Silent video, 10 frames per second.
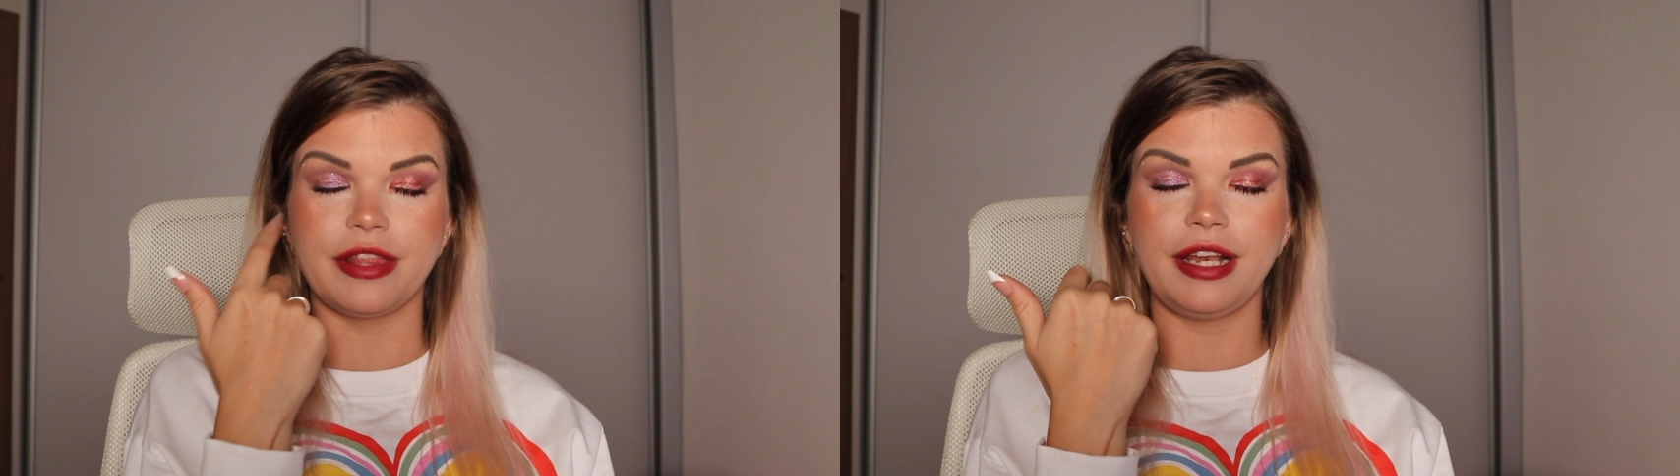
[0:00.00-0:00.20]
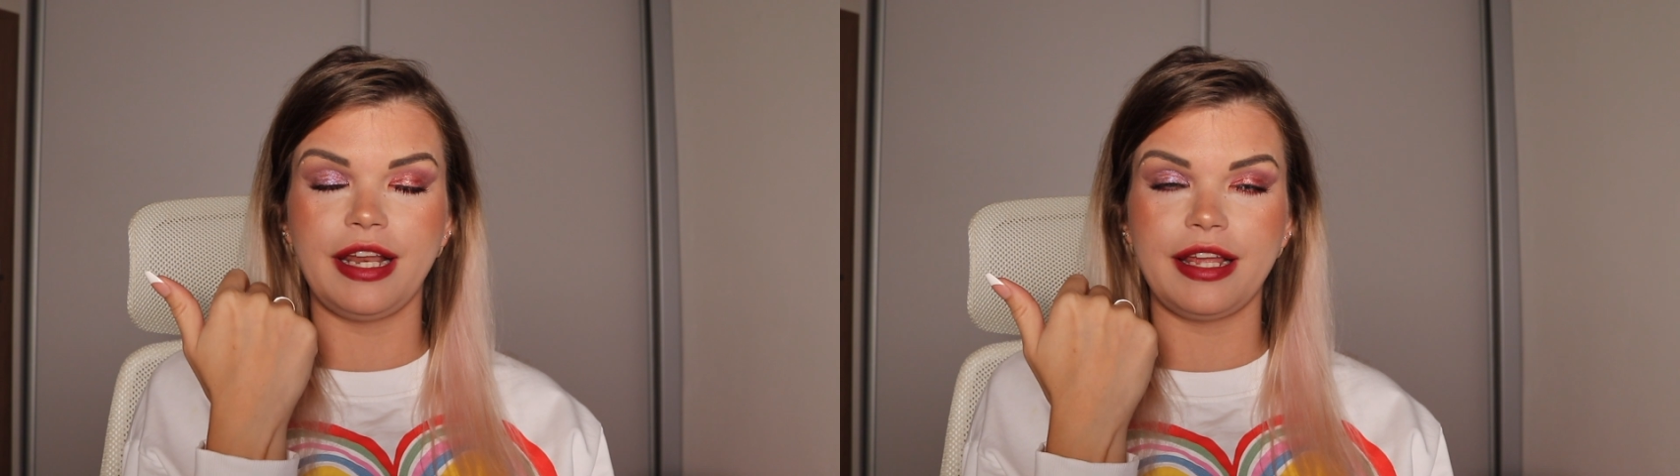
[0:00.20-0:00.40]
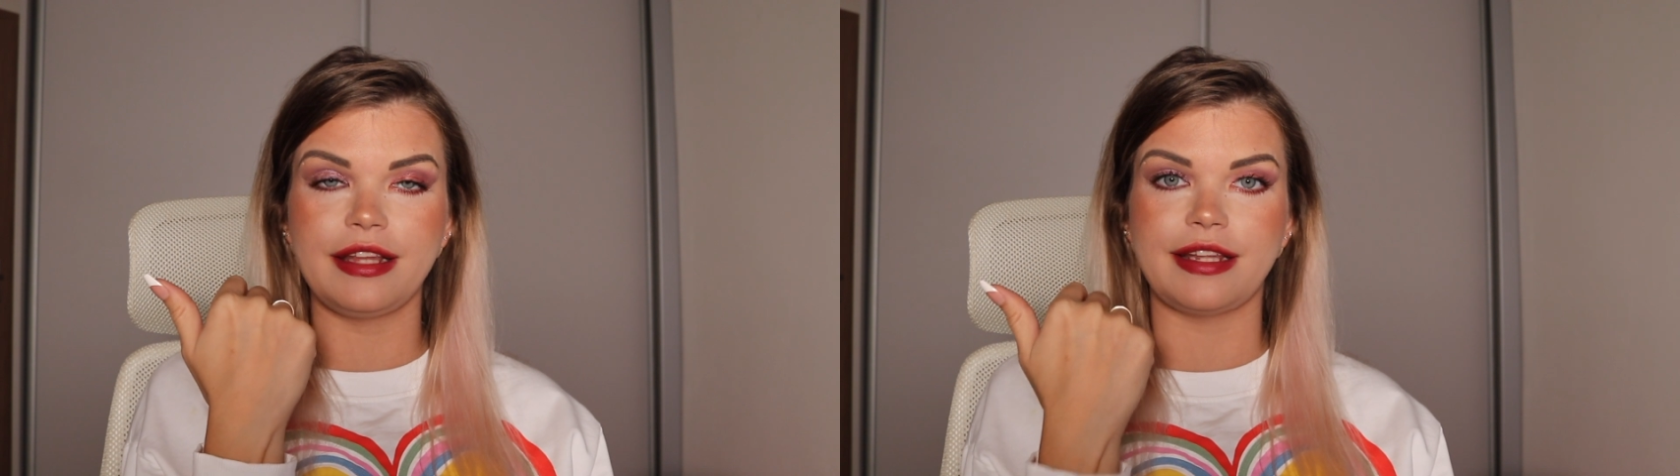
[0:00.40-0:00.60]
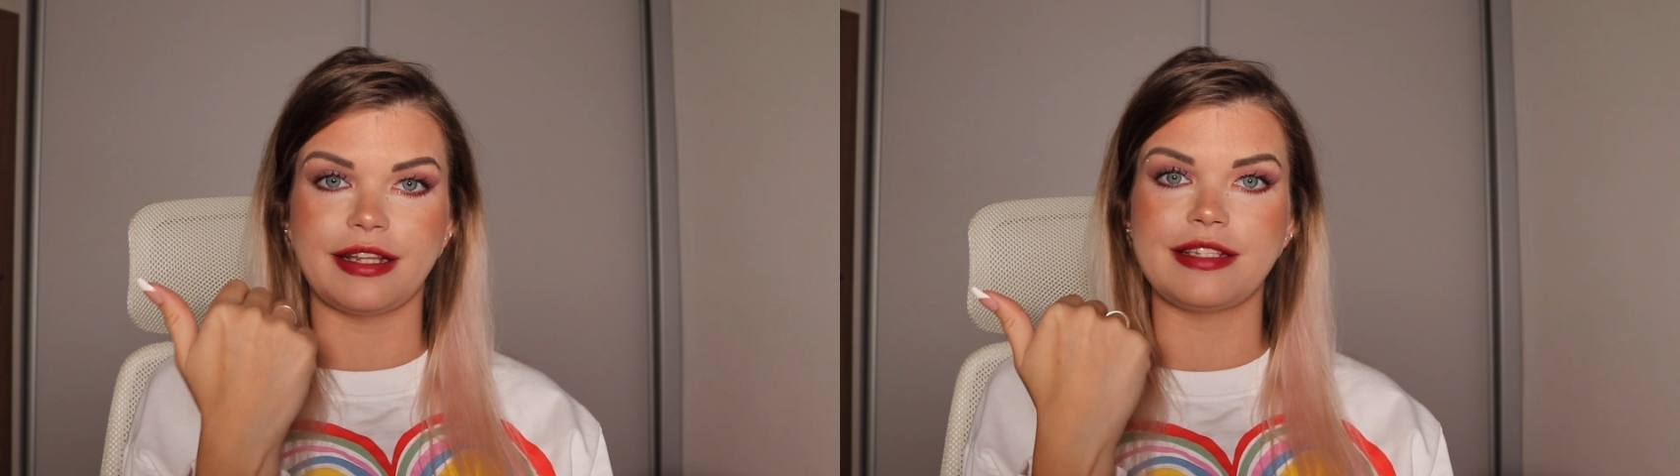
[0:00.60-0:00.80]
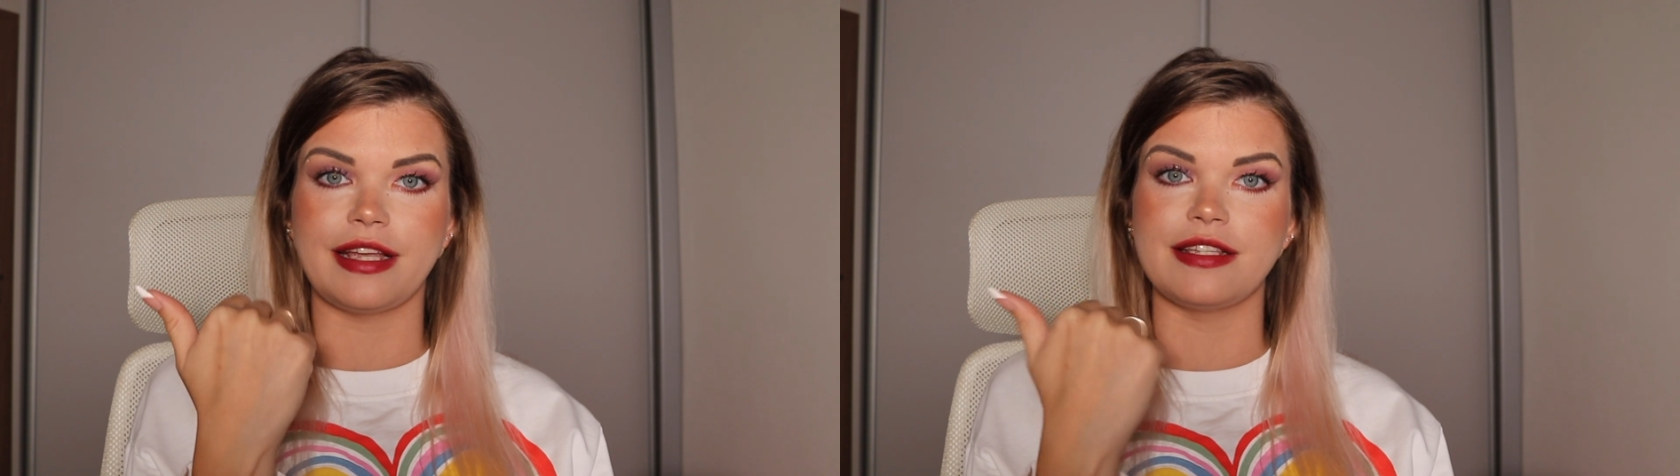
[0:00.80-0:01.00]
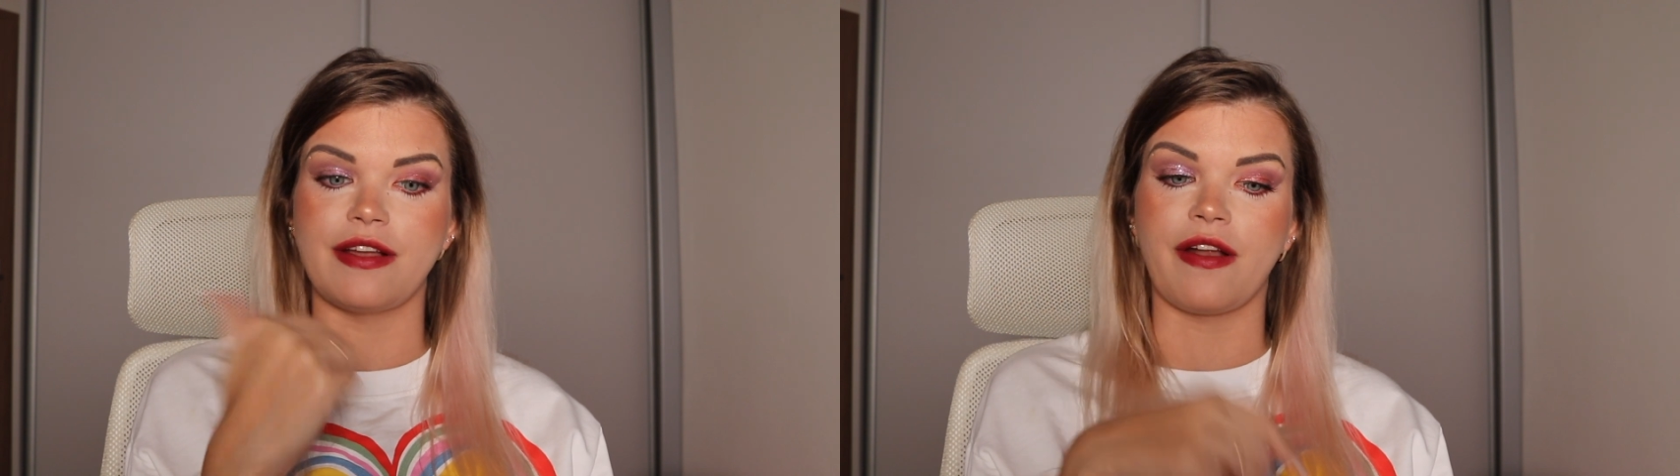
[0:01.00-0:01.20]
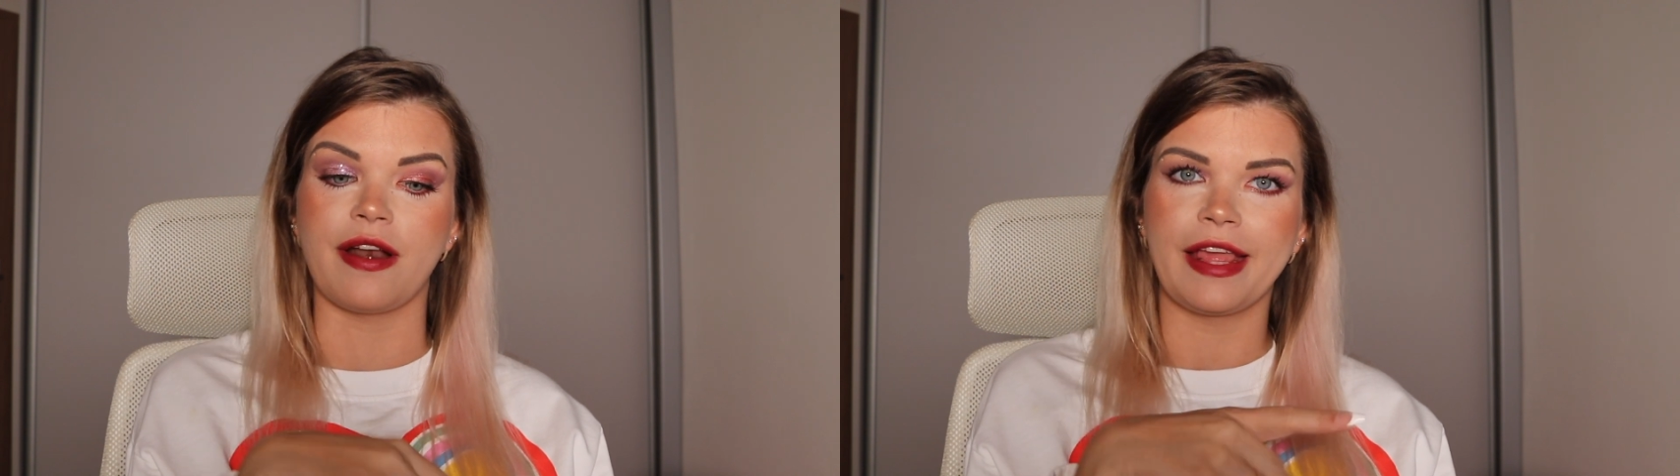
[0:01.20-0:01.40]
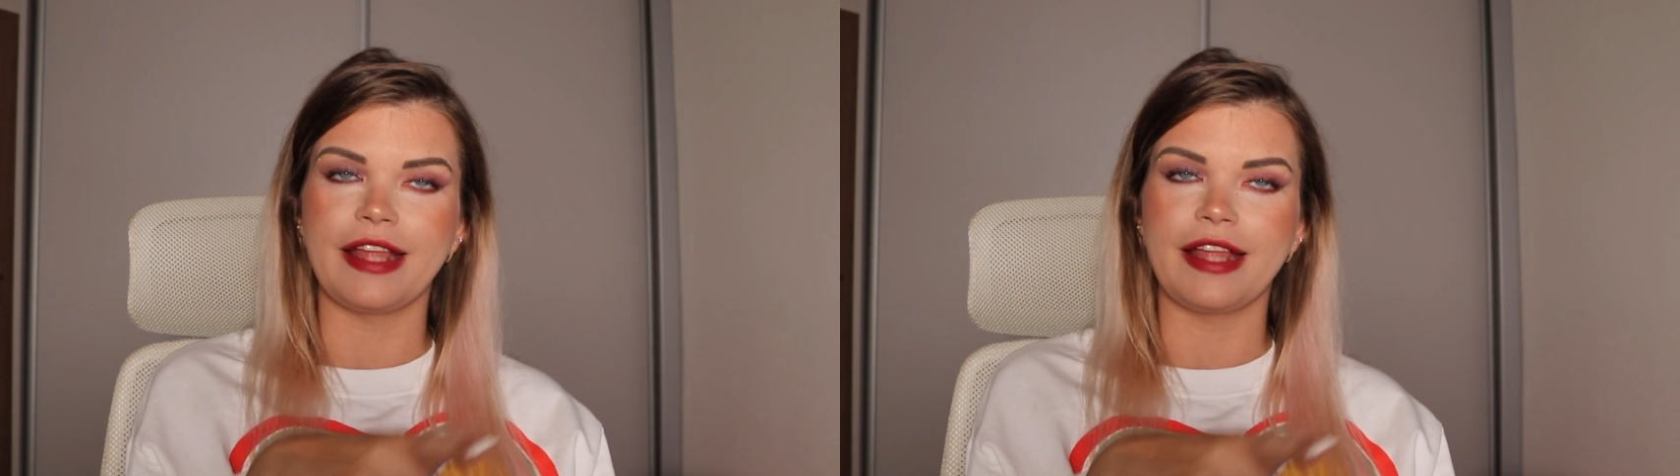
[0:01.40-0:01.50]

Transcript: the lid, that stays on.